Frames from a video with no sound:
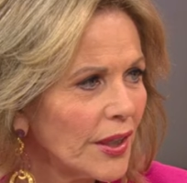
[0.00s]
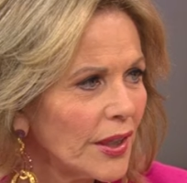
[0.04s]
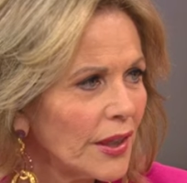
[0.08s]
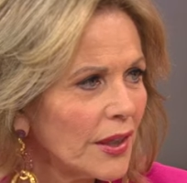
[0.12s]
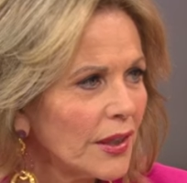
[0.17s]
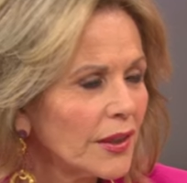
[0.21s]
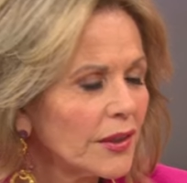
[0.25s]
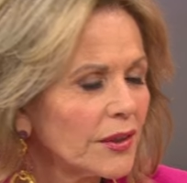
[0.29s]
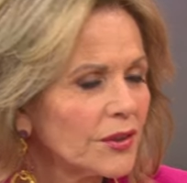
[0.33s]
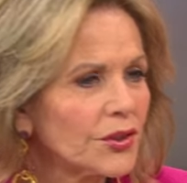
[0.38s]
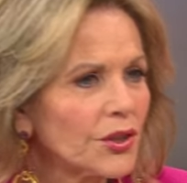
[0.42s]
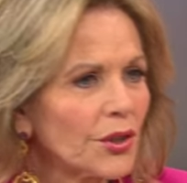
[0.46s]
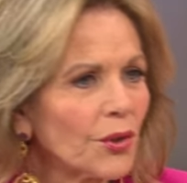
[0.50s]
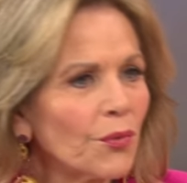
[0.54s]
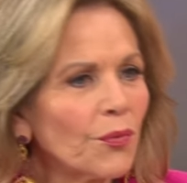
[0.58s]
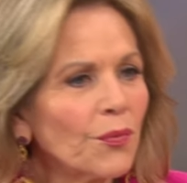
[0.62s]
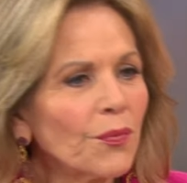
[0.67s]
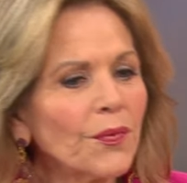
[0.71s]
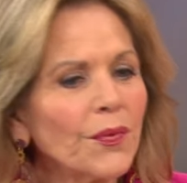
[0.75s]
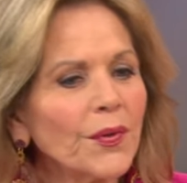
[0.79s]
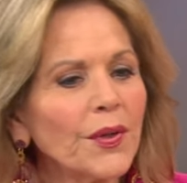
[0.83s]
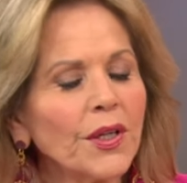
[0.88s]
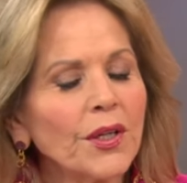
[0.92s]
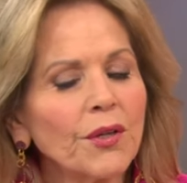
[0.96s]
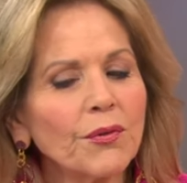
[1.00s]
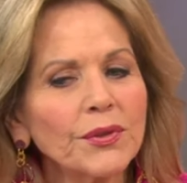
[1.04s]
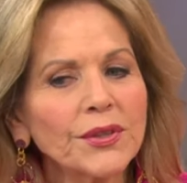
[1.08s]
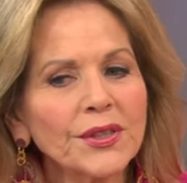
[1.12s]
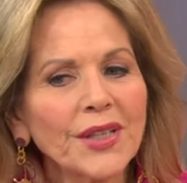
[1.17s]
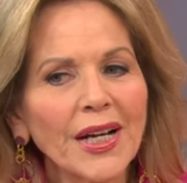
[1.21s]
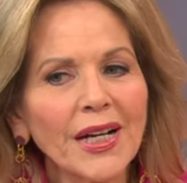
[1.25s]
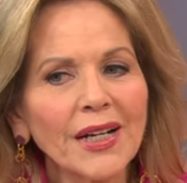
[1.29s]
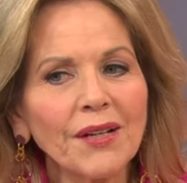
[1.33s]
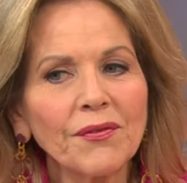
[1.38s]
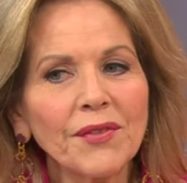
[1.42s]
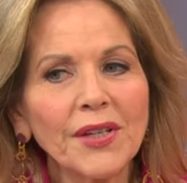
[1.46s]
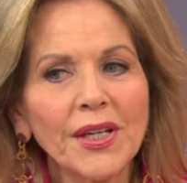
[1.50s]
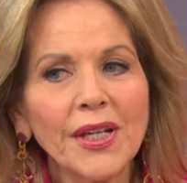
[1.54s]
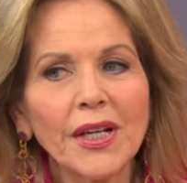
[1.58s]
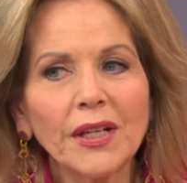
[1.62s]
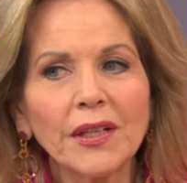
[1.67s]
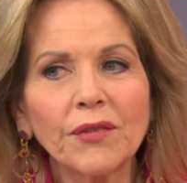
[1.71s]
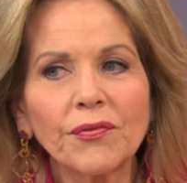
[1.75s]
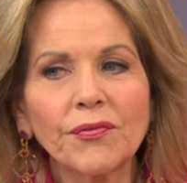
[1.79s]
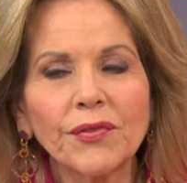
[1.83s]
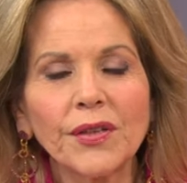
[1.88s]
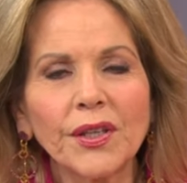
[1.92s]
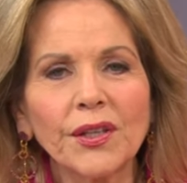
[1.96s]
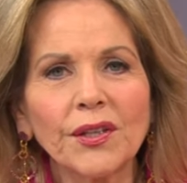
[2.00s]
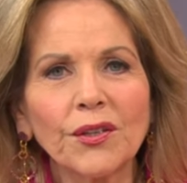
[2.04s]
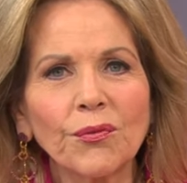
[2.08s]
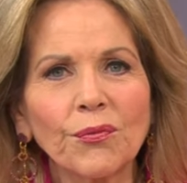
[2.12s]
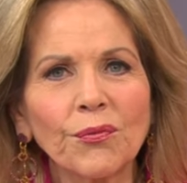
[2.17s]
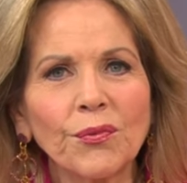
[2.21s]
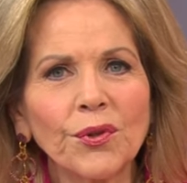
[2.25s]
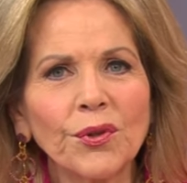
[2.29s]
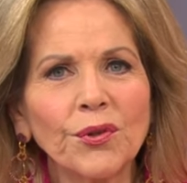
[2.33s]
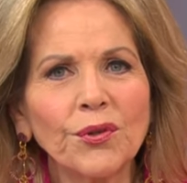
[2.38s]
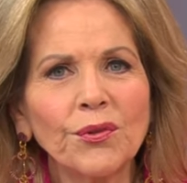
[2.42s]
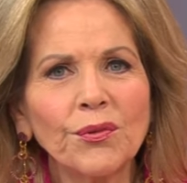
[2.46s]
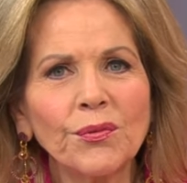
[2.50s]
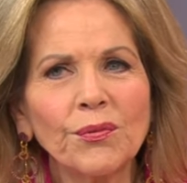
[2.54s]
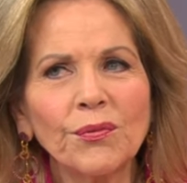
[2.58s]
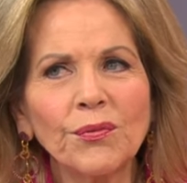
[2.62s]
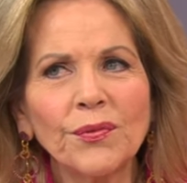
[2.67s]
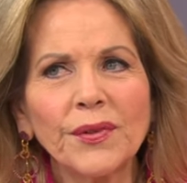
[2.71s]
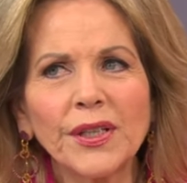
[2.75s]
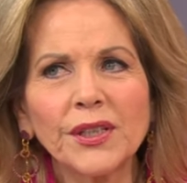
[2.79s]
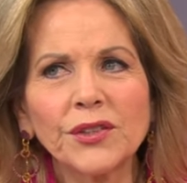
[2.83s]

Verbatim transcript: Mm. So you know it's kind of the elephant in the room.